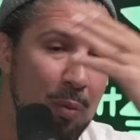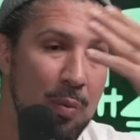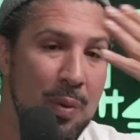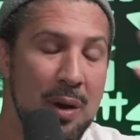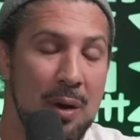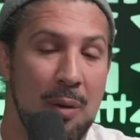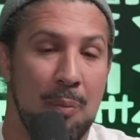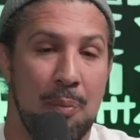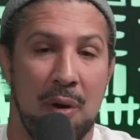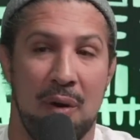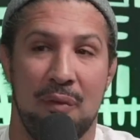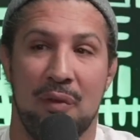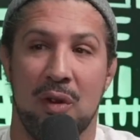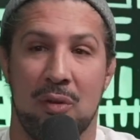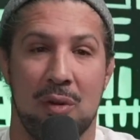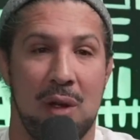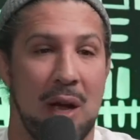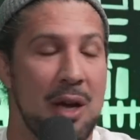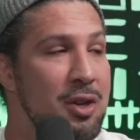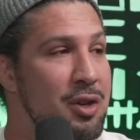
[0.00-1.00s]
been a perfect
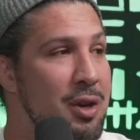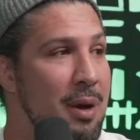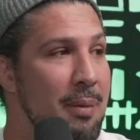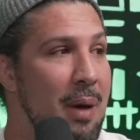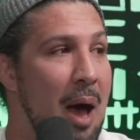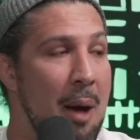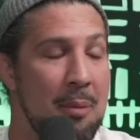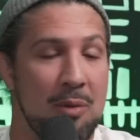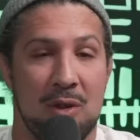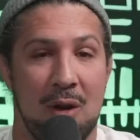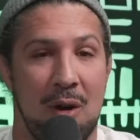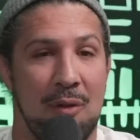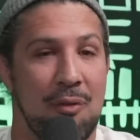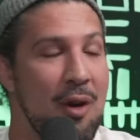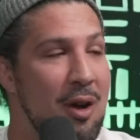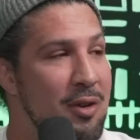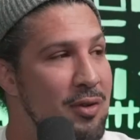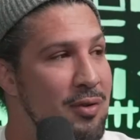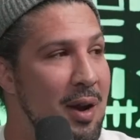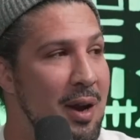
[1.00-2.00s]
relationship. I'm so
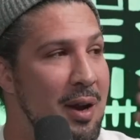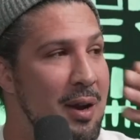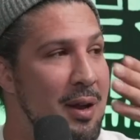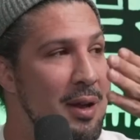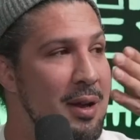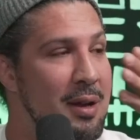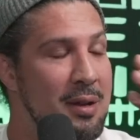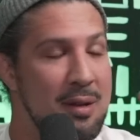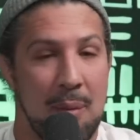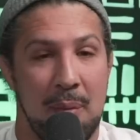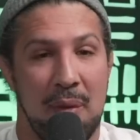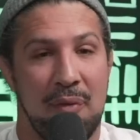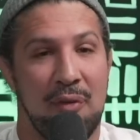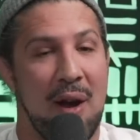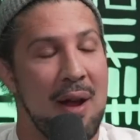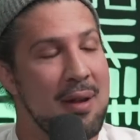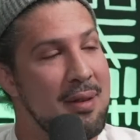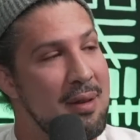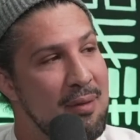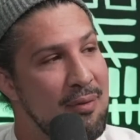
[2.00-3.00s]
frustrated because I'm a
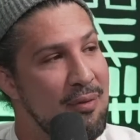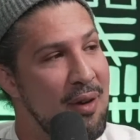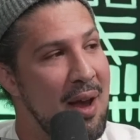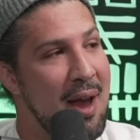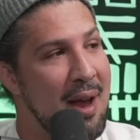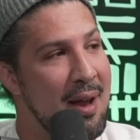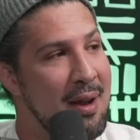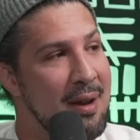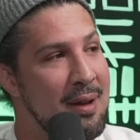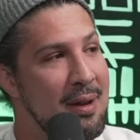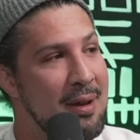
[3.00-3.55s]
Francis fan.